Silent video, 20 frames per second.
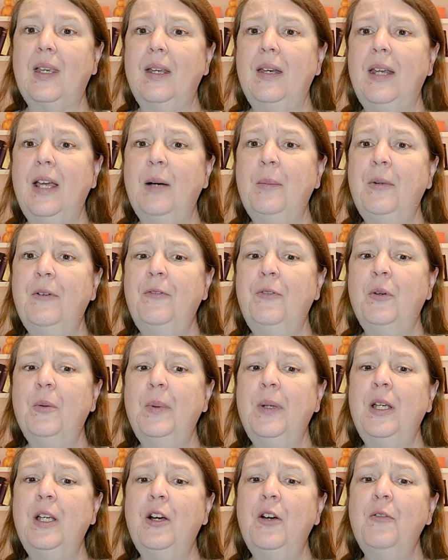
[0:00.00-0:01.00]
Now before
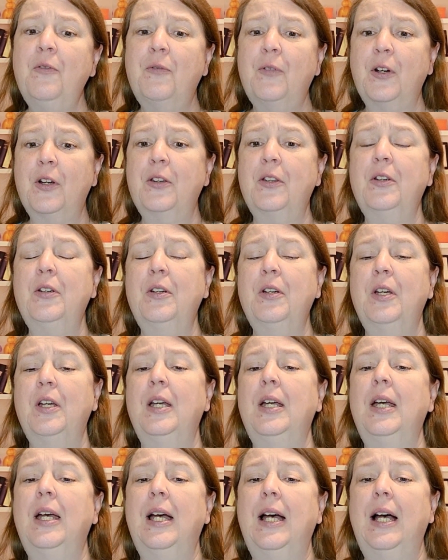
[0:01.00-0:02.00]
we go further,
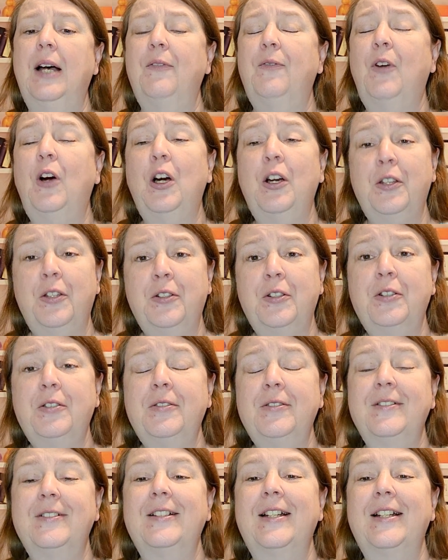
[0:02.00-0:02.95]
farther,